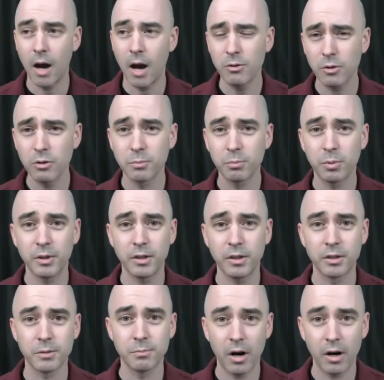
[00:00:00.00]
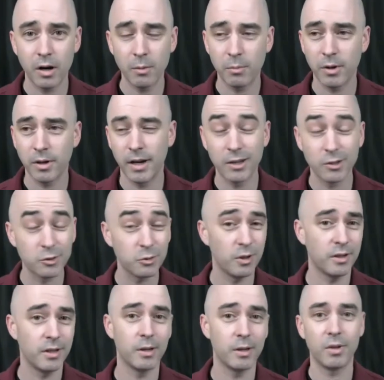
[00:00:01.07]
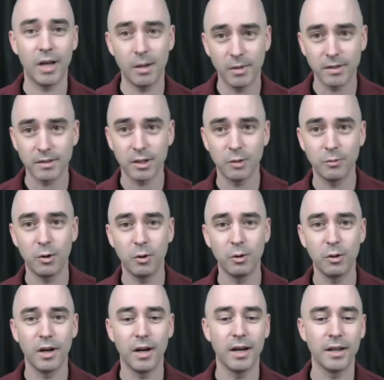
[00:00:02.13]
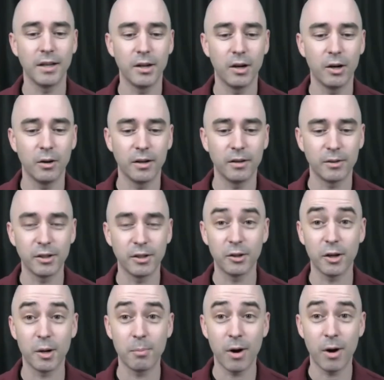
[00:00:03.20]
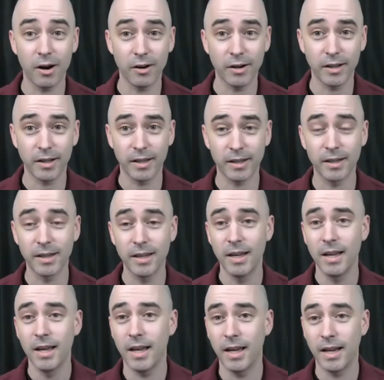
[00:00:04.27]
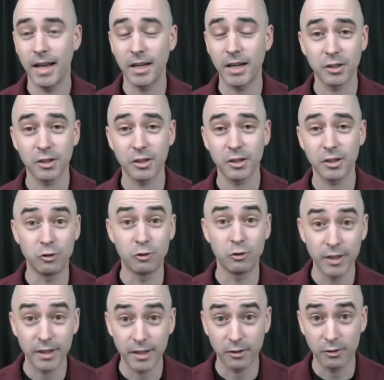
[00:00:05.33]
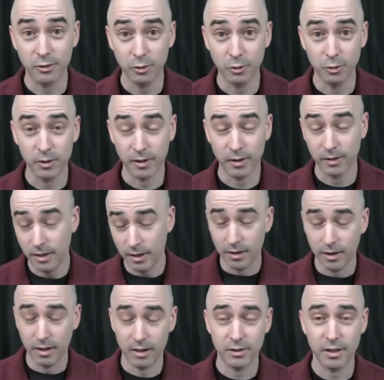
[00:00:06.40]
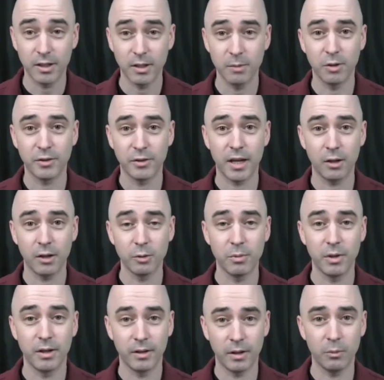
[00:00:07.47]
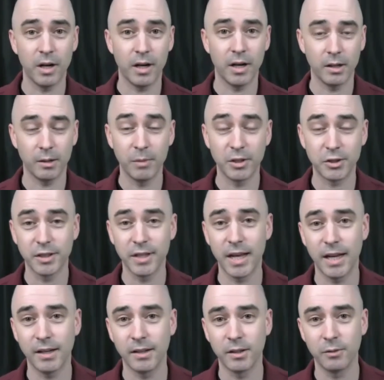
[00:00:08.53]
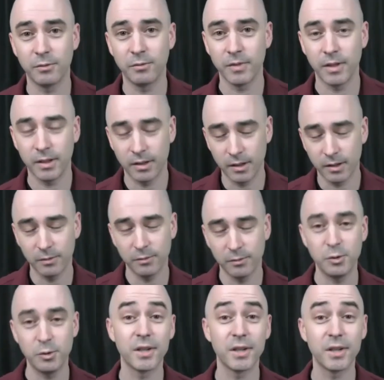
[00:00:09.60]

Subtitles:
was always pretty smart, but in high school, I didn't apply myself a whole lot, and did a lot of partying and actually a lot of drinking too. And I'll tell you about that a little bit, why I mentioned that in a few